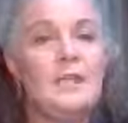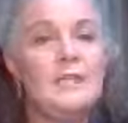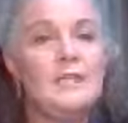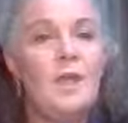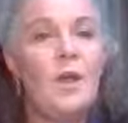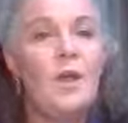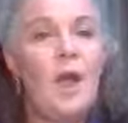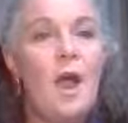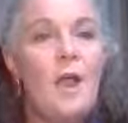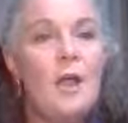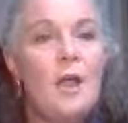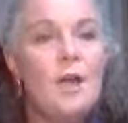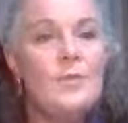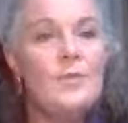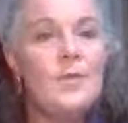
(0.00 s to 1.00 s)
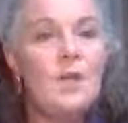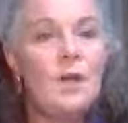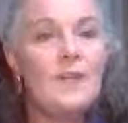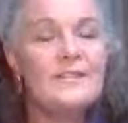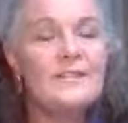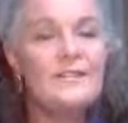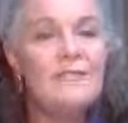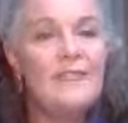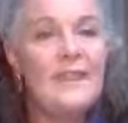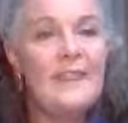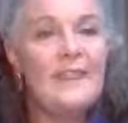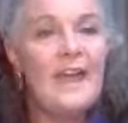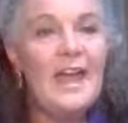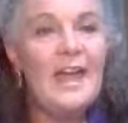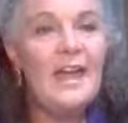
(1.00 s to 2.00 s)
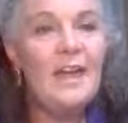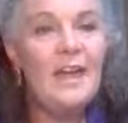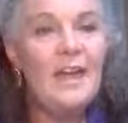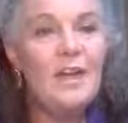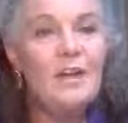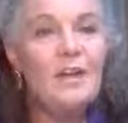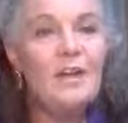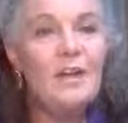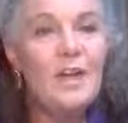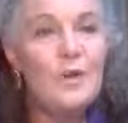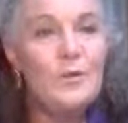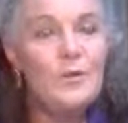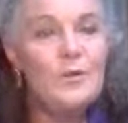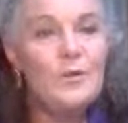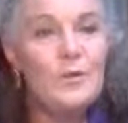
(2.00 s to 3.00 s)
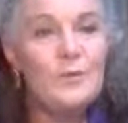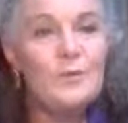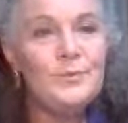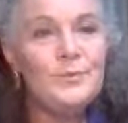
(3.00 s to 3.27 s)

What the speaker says: So I hope you guys have found that helpful.